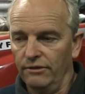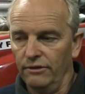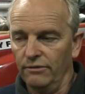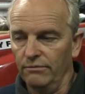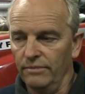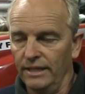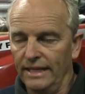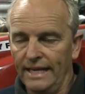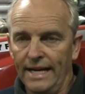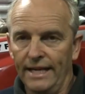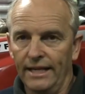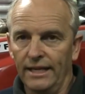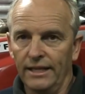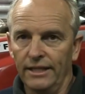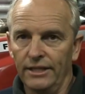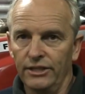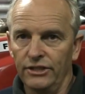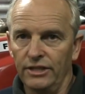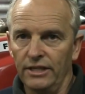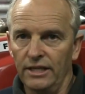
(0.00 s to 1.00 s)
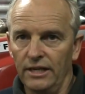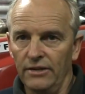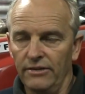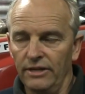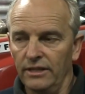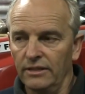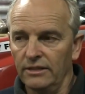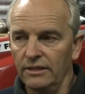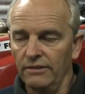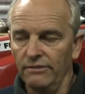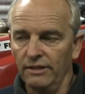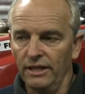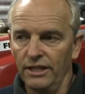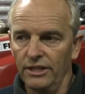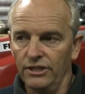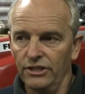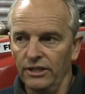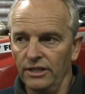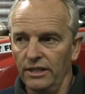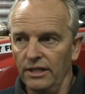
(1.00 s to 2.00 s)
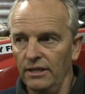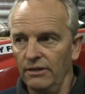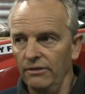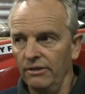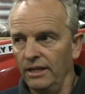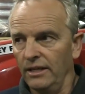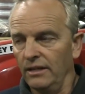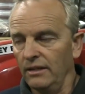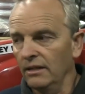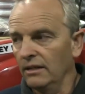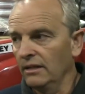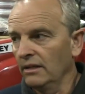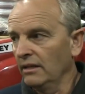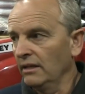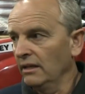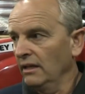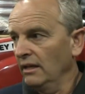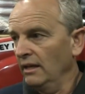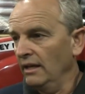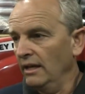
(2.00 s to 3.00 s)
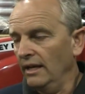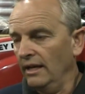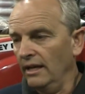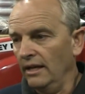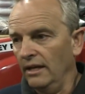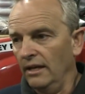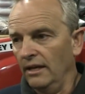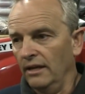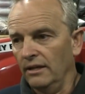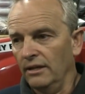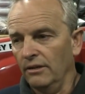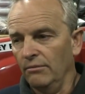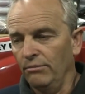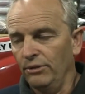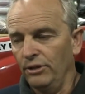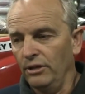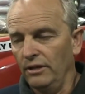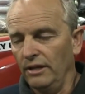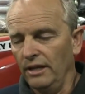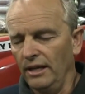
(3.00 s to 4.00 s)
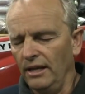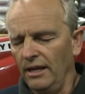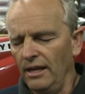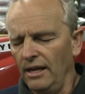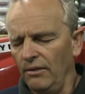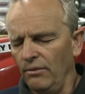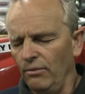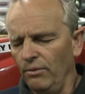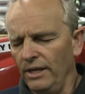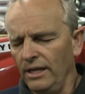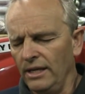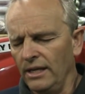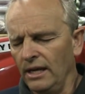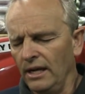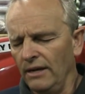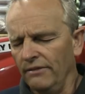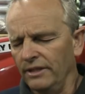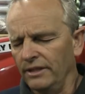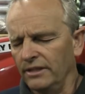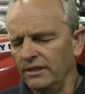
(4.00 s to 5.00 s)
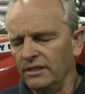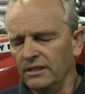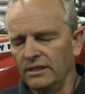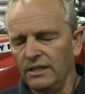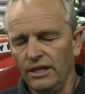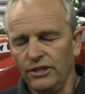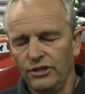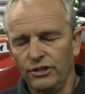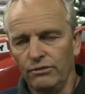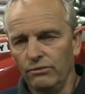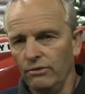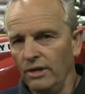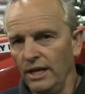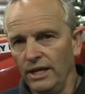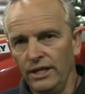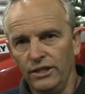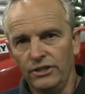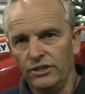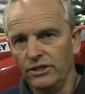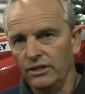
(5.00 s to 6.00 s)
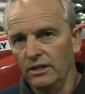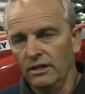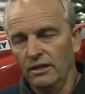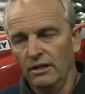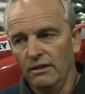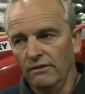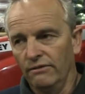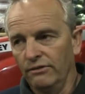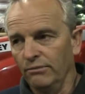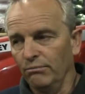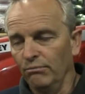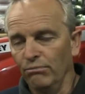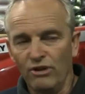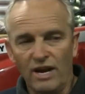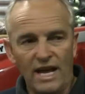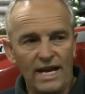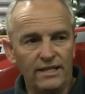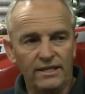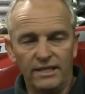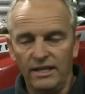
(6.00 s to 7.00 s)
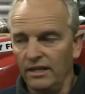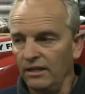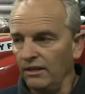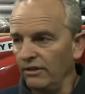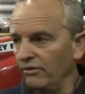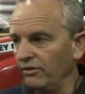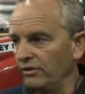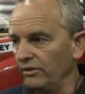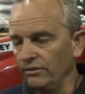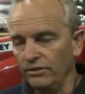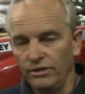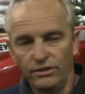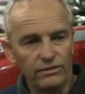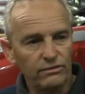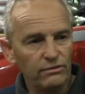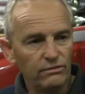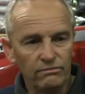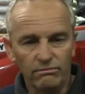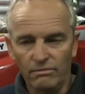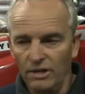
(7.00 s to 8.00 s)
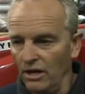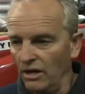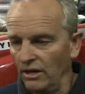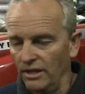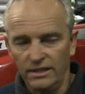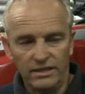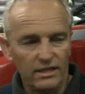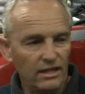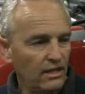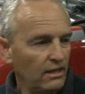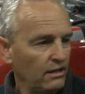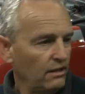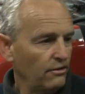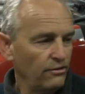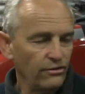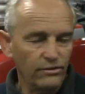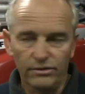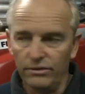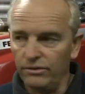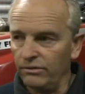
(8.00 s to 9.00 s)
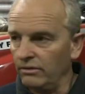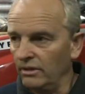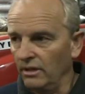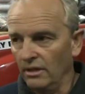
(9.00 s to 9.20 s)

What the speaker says: mechanical engineering, civil engineering, we cover such a range from branding through to marketing through.